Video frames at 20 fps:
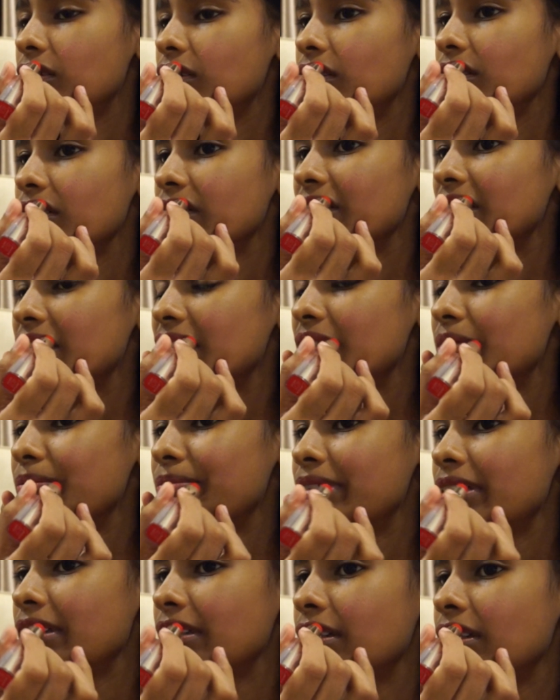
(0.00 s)
called
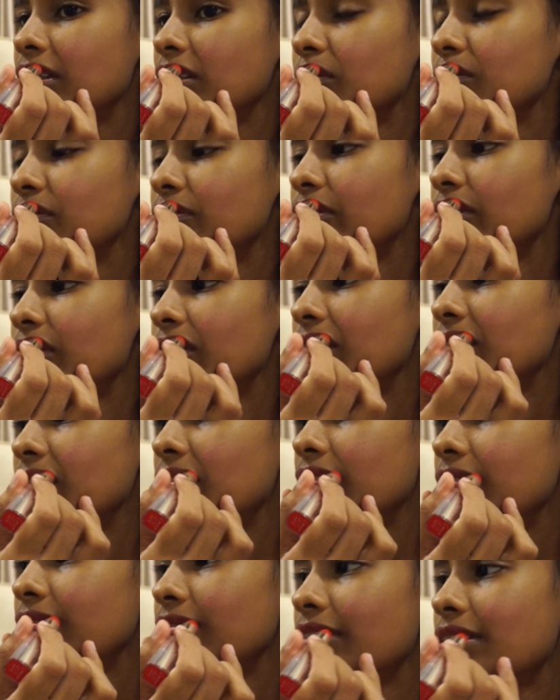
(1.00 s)
being
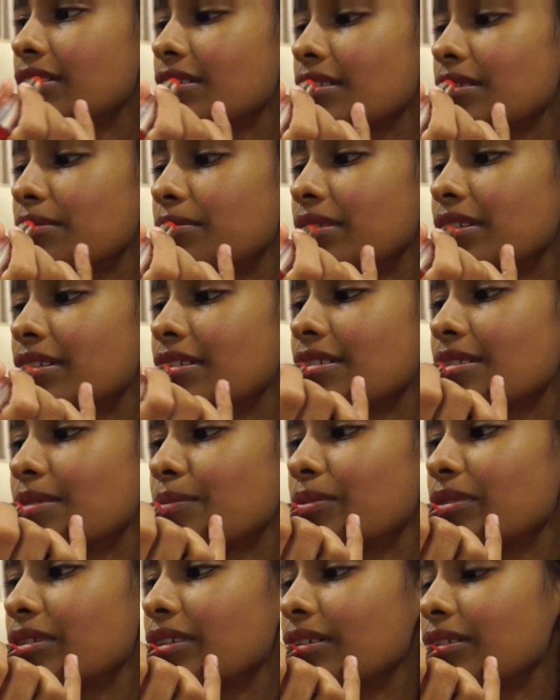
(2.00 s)
helpful when somebody is
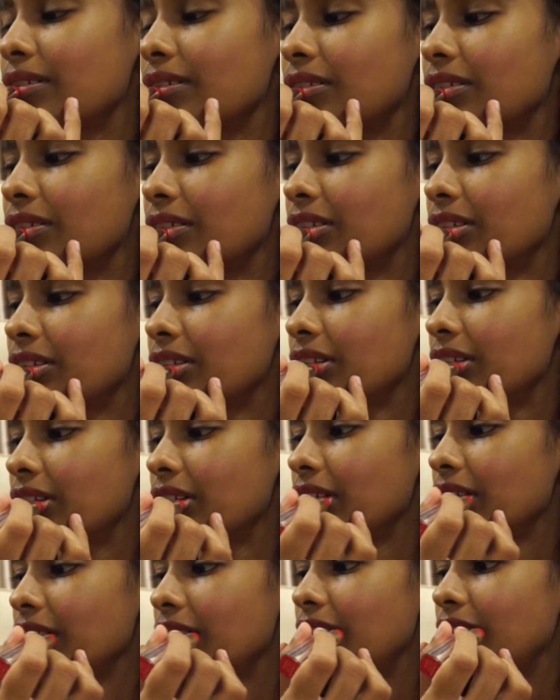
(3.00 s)
putting on
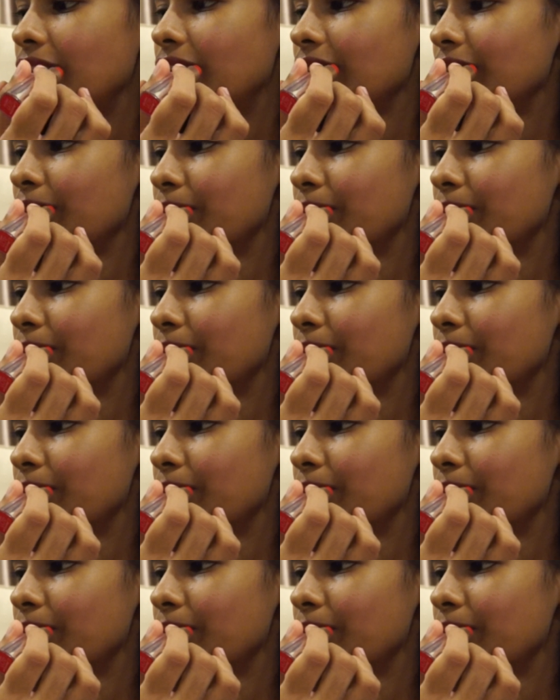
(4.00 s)
lipstick. Your